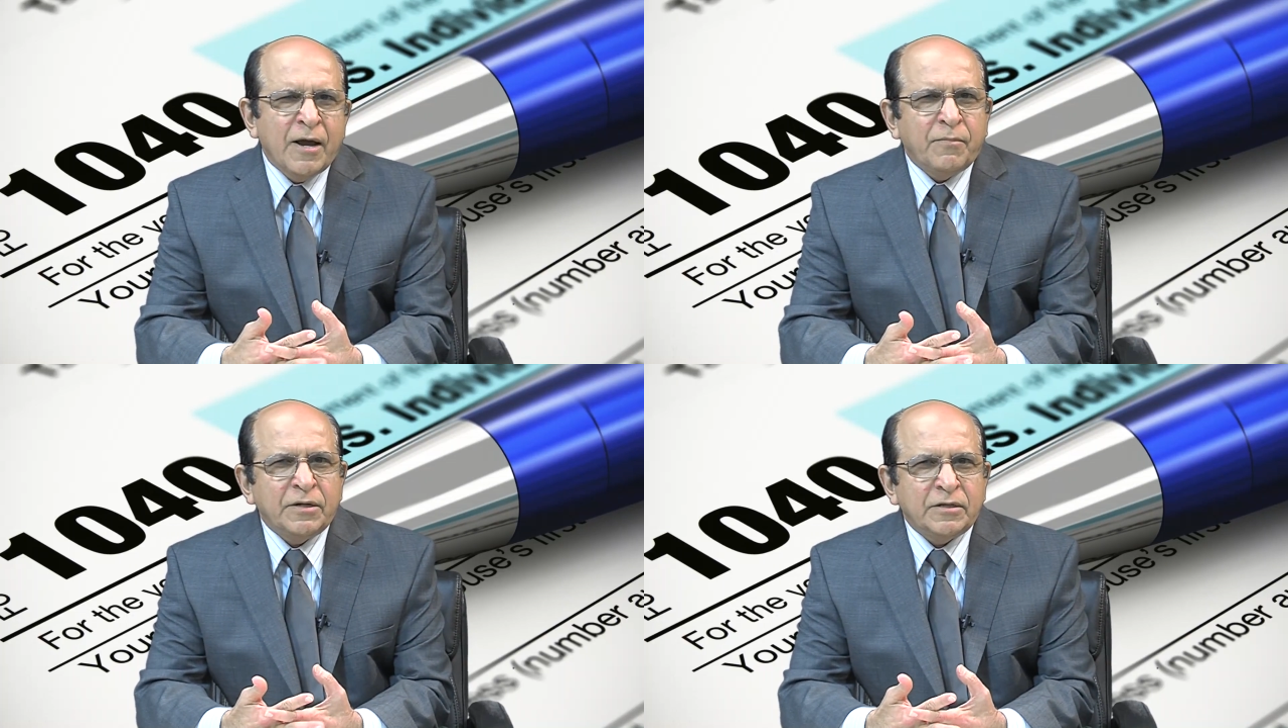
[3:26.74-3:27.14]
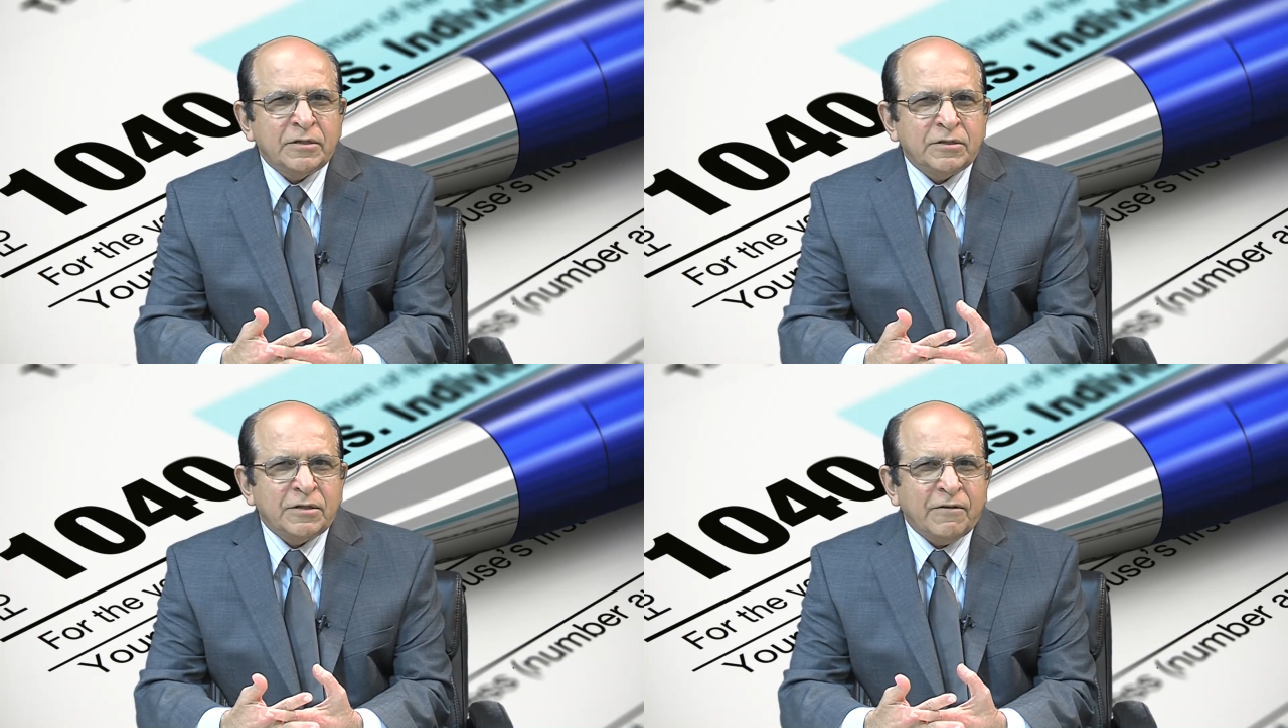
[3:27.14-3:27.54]
but
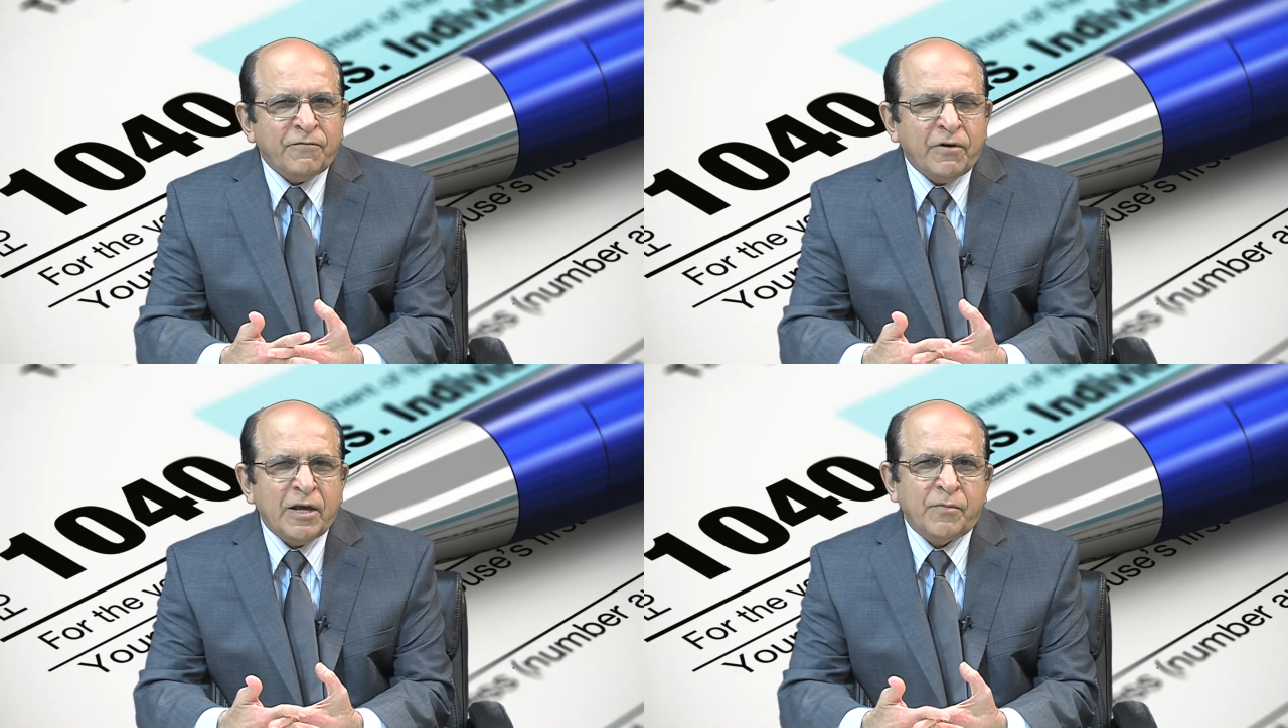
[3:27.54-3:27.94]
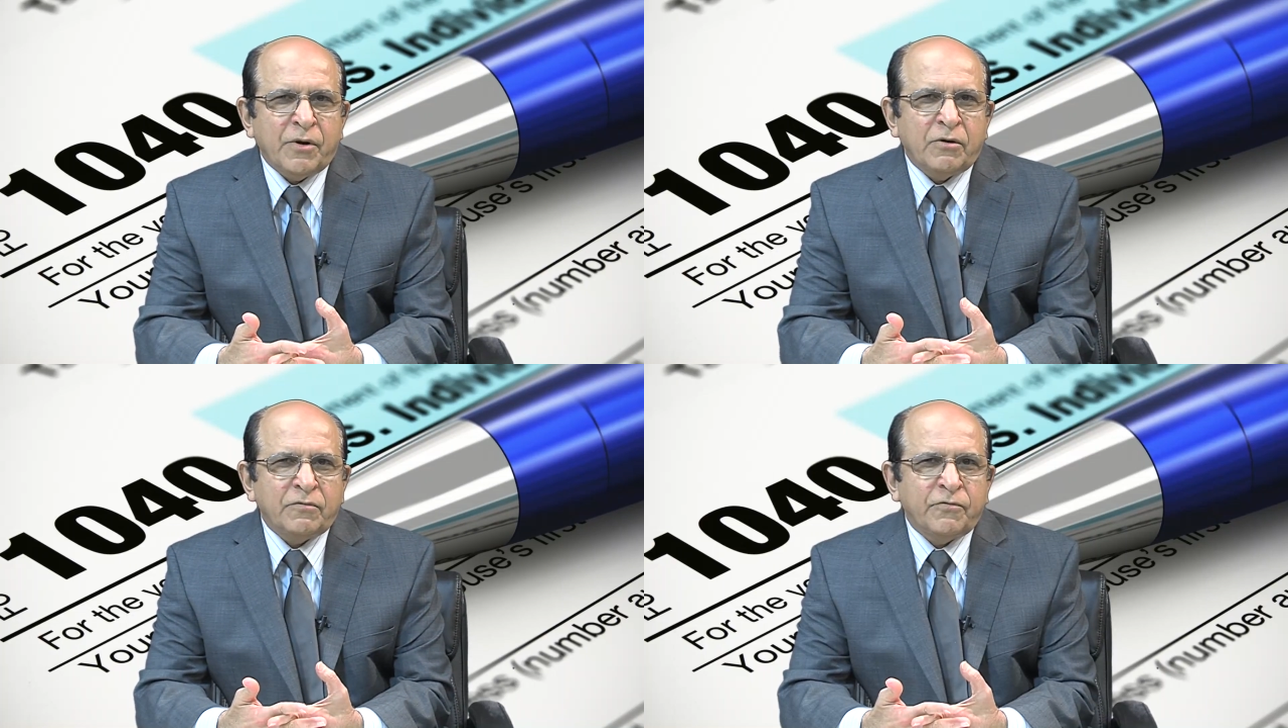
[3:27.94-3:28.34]
it's roughly
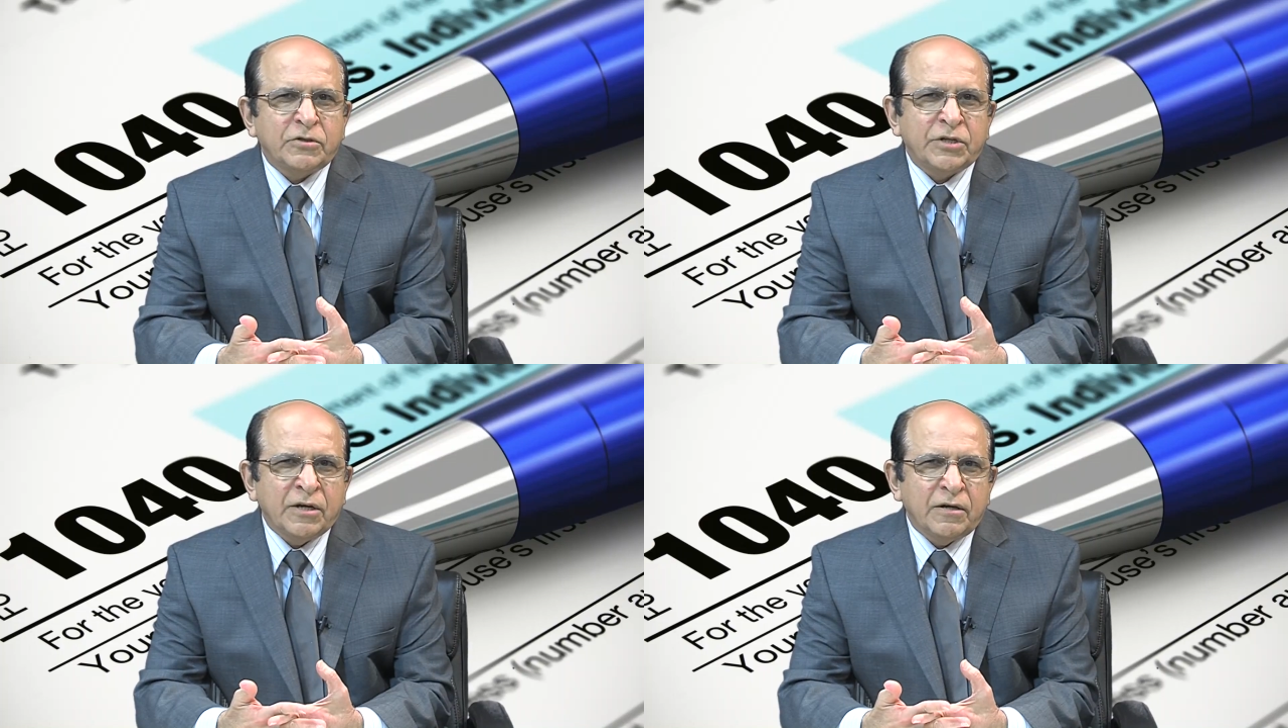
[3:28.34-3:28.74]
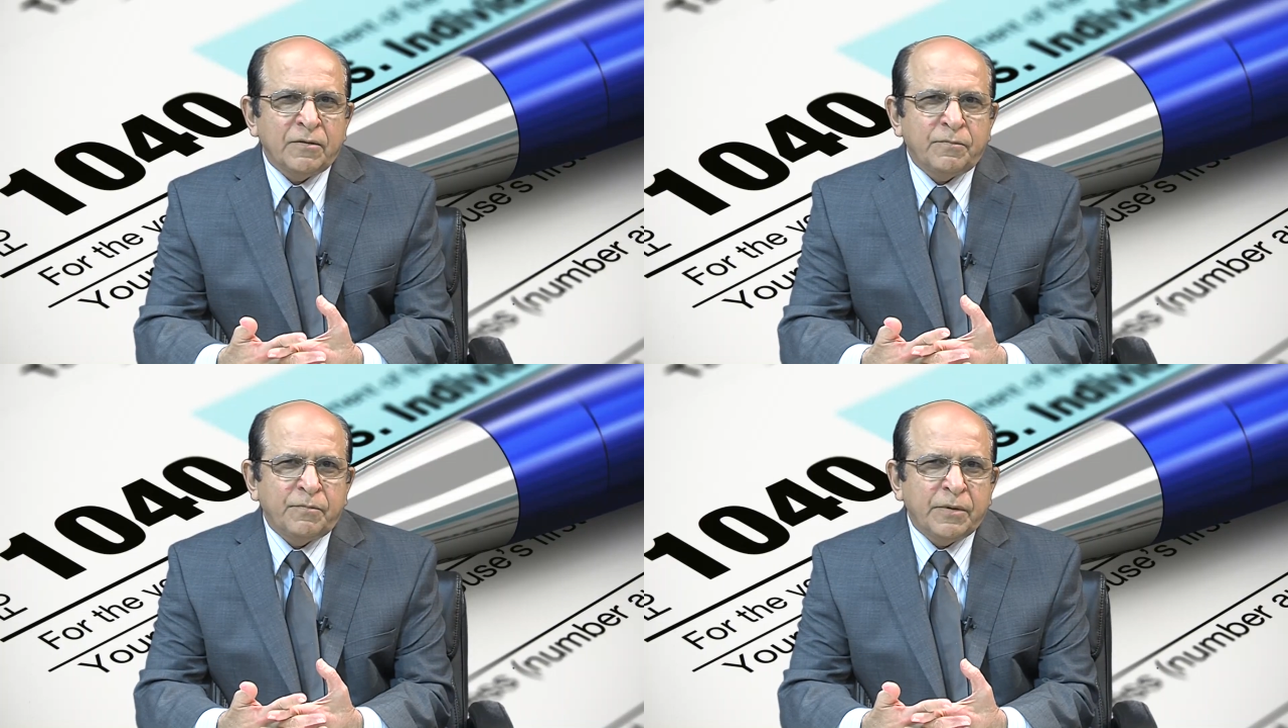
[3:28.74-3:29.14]
about, for
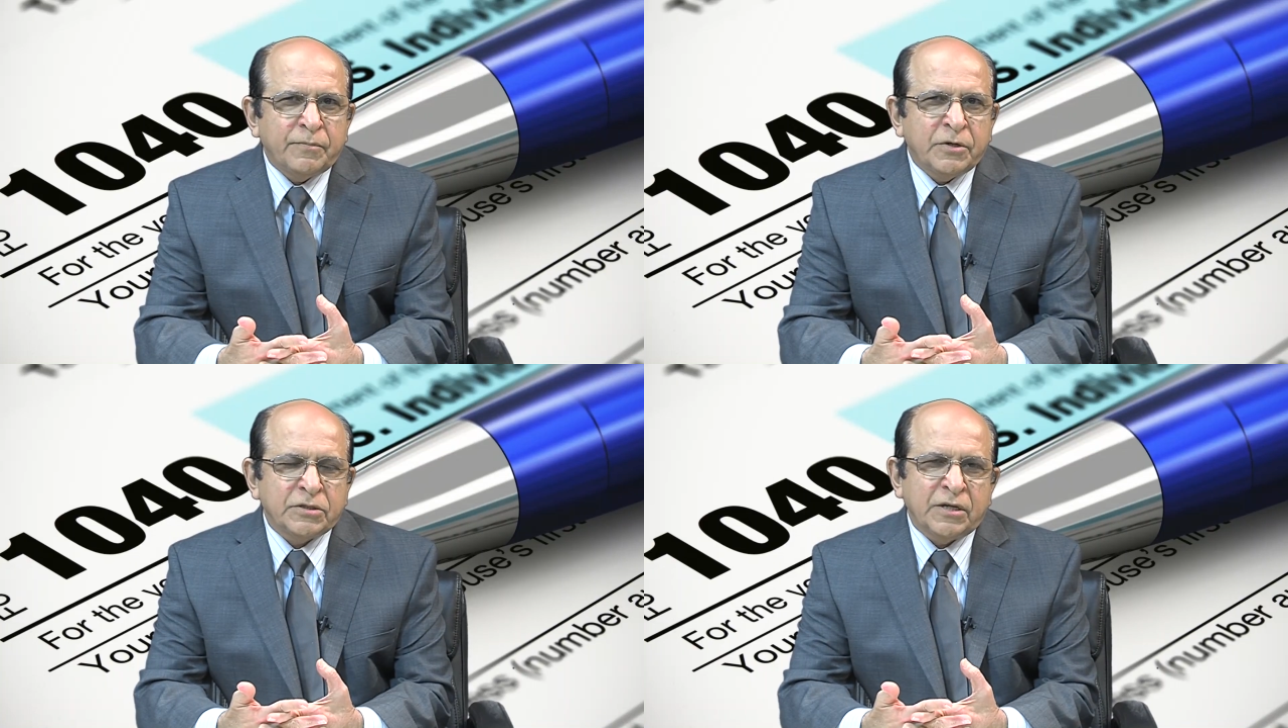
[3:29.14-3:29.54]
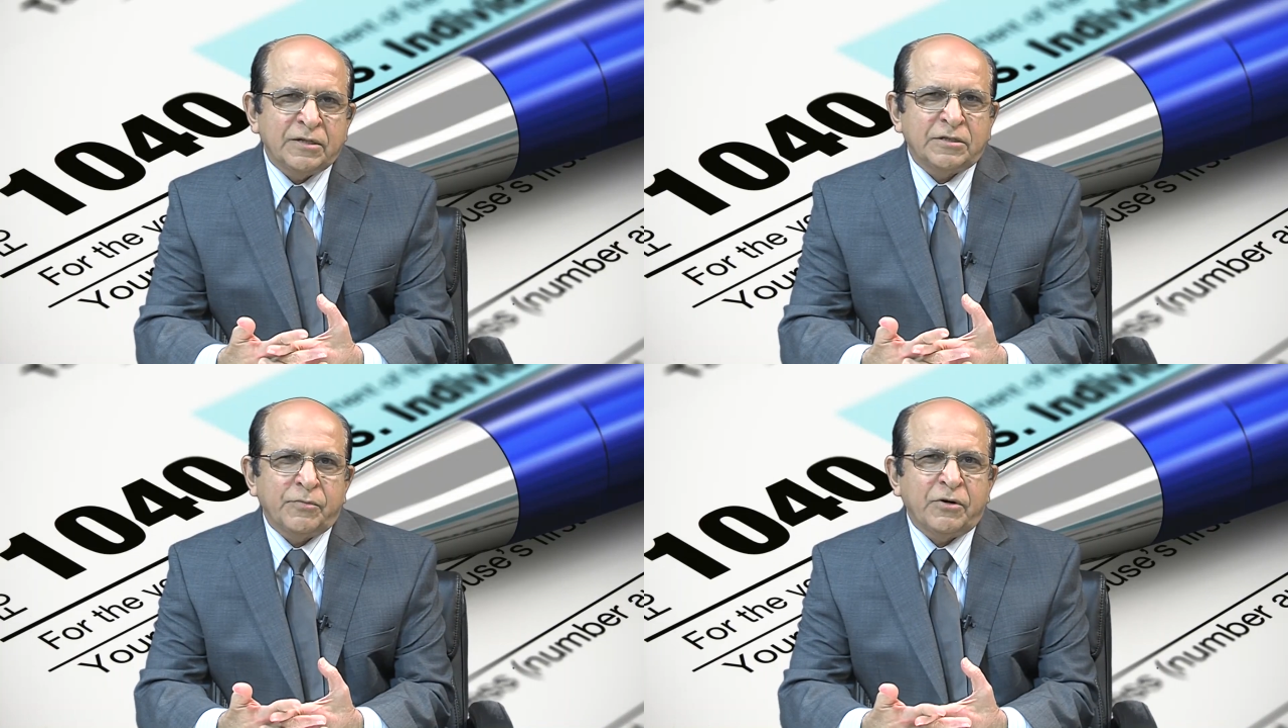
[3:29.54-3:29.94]
single person
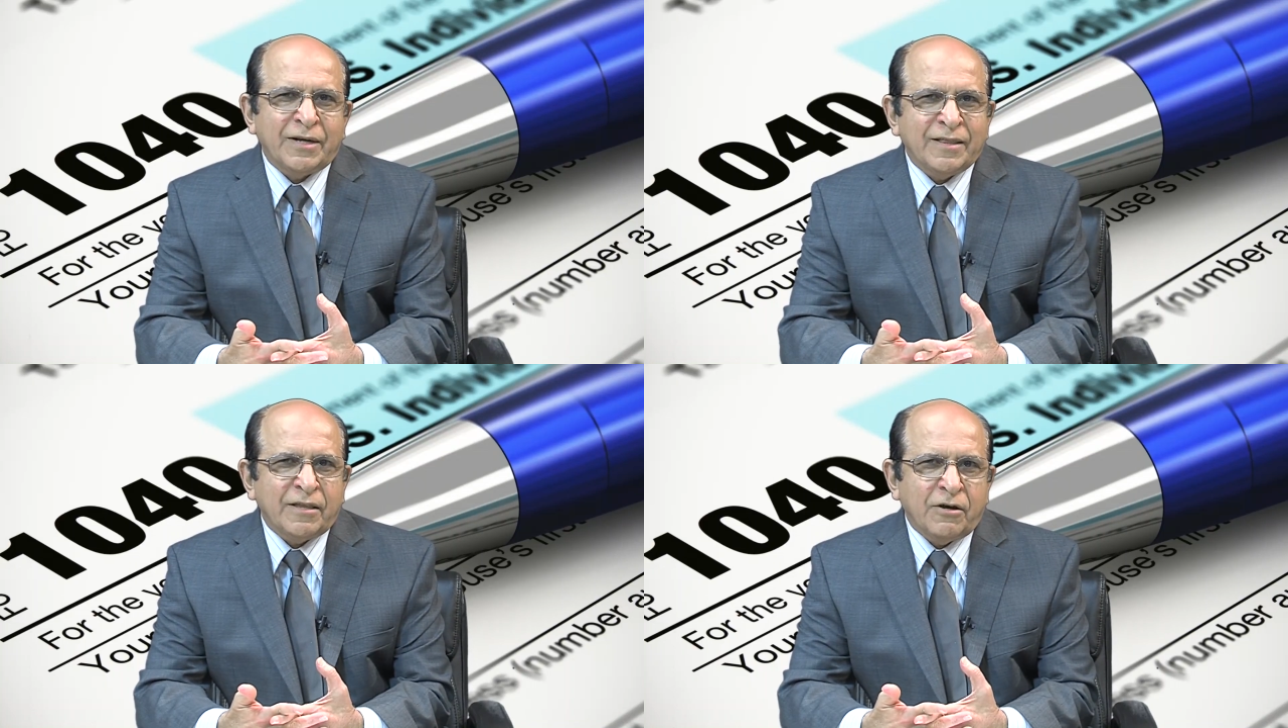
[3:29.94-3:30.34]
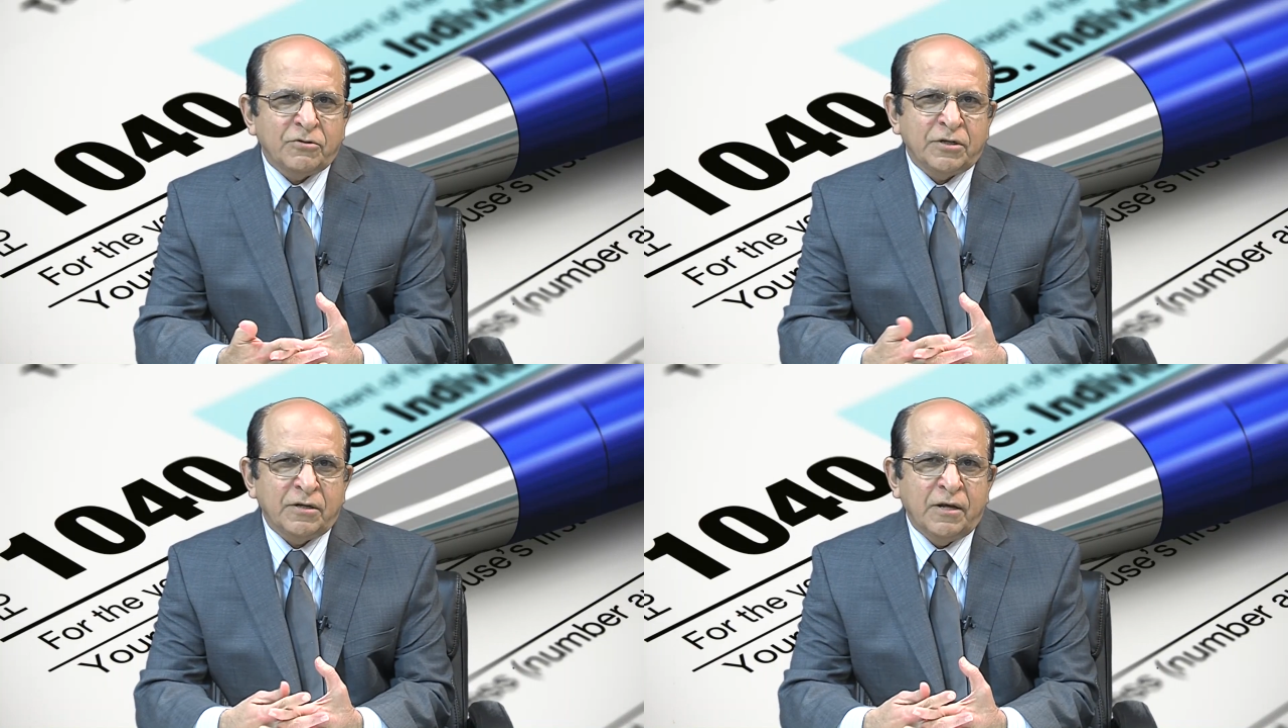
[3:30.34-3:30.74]
it's about
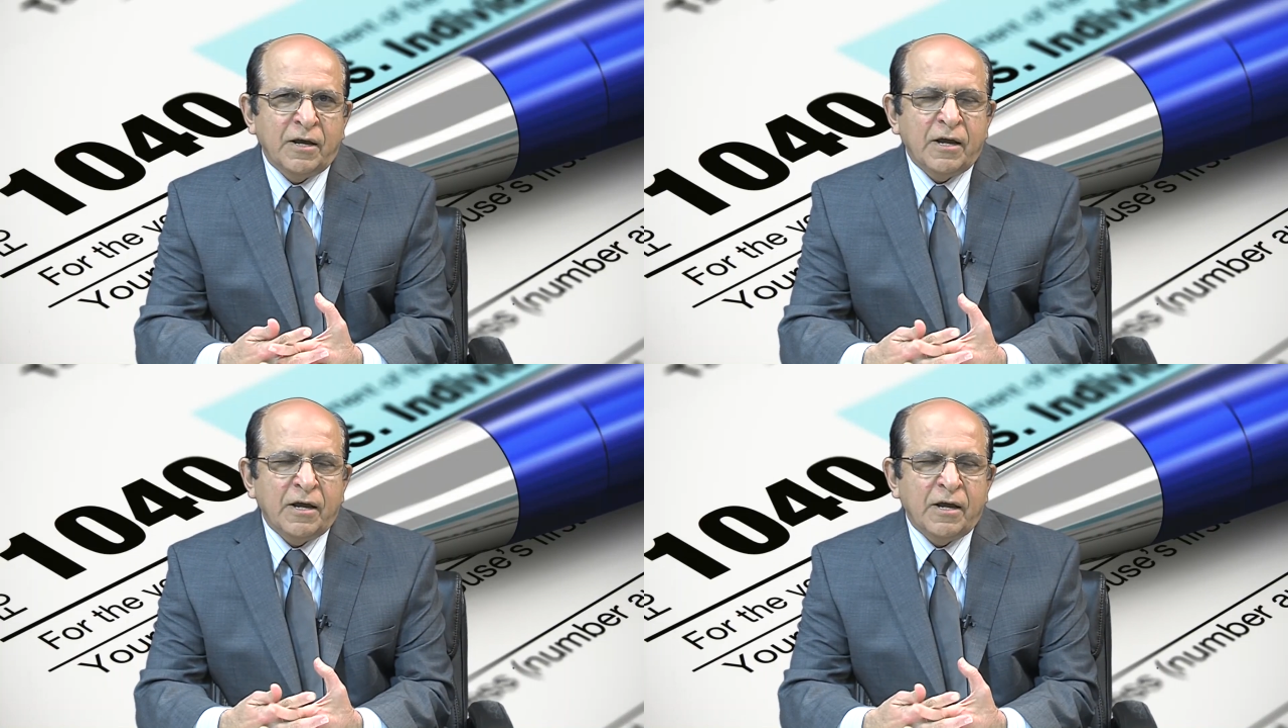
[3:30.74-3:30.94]
10,000,